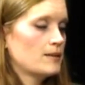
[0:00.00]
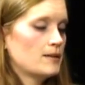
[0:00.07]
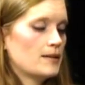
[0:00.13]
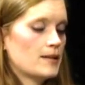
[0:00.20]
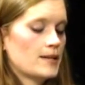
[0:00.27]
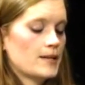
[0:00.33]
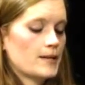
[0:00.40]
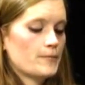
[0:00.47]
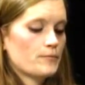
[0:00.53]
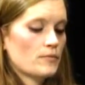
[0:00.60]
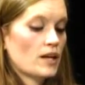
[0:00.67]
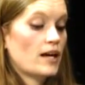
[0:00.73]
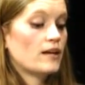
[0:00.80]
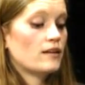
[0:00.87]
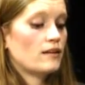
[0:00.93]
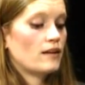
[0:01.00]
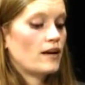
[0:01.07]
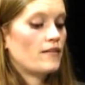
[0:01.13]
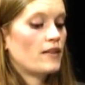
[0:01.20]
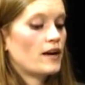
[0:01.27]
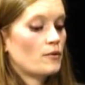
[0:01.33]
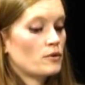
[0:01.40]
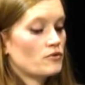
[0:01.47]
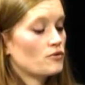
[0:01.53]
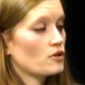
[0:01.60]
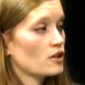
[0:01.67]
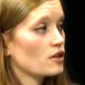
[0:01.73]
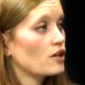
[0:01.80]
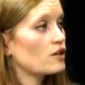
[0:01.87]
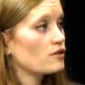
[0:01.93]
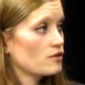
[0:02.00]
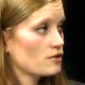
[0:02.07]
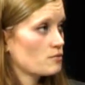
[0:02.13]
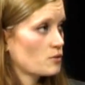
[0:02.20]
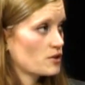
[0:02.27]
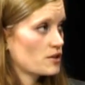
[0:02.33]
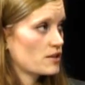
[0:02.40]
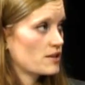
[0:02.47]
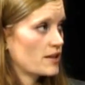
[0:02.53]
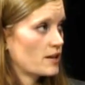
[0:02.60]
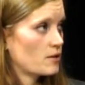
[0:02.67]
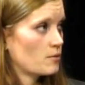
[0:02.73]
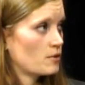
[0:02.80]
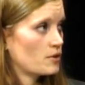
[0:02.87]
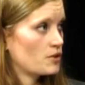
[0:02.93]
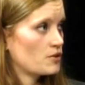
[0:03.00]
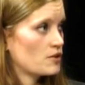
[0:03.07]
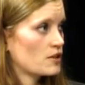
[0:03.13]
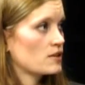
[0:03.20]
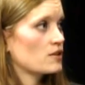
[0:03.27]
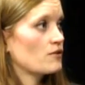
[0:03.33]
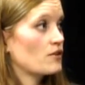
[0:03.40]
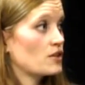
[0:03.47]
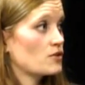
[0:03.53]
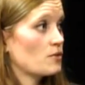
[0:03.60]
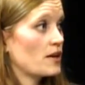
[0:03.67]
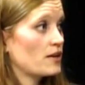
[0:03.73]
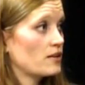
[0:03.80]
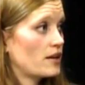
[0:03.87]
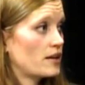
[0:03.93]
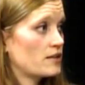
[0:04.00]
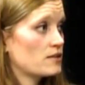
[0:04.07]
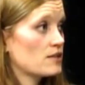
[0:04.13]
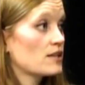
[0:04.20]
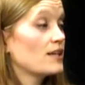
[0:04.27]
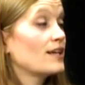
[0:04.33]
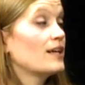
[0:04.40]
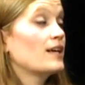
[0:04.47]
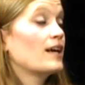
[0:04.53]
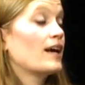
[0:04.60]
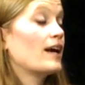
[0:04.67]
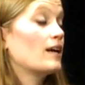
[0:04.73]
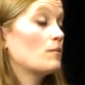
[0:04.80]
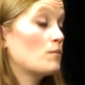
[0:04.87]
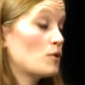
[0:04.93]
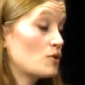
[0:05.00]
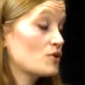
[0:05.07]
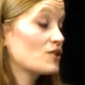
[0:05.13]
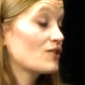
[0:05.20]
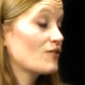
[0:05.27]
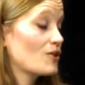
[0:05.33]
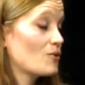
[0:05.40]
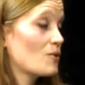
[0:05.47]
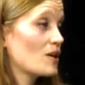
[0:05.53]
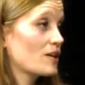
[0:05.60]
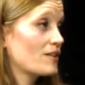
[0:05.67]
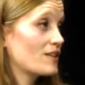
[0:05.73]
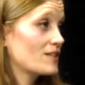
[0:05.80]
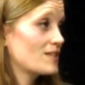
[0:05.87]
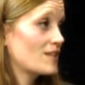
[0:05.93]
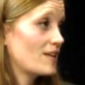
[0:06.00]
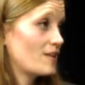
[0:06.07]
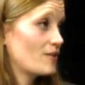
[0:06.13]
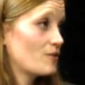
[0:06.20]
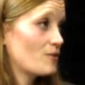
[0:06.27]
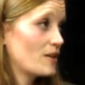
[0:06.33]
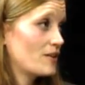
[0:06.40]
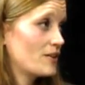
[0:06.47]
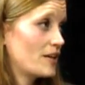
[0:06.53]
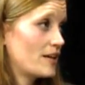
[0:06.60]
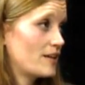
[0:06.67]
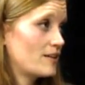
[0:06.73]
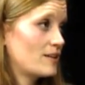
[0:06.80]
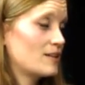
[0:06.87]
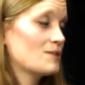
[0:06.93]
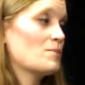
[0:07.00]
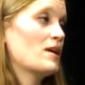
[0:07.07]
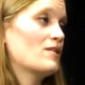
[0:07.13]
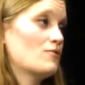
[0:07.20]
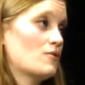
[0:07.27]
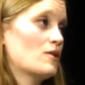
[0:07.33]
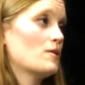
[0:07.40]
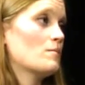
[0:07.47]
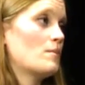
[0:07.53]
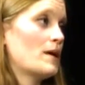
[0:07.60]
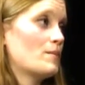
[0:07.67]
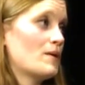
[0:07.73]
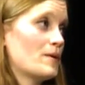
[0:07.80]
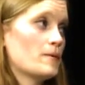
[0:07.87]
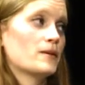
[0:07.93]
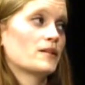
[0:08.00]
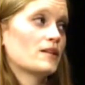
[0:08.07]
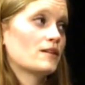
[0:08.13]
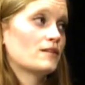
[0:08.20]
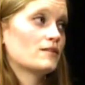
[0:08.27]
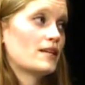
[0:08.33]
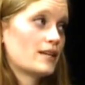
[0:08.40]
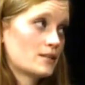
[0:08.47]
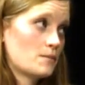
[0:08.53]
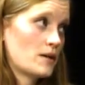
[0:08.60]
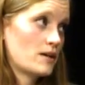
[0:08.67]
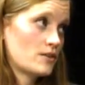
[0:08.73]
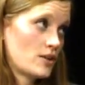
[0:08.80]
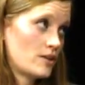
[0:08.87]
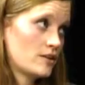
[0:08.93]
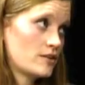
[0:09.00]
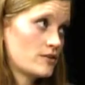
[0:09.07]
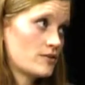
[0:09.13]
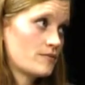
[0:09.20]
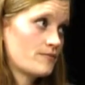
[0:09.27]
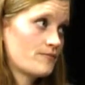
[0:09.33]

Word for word: Um, and, and that would foreclose more sustainable uses of these rail lines. And most of the work that's done on the rail line is paid for by public taxpayer dollars.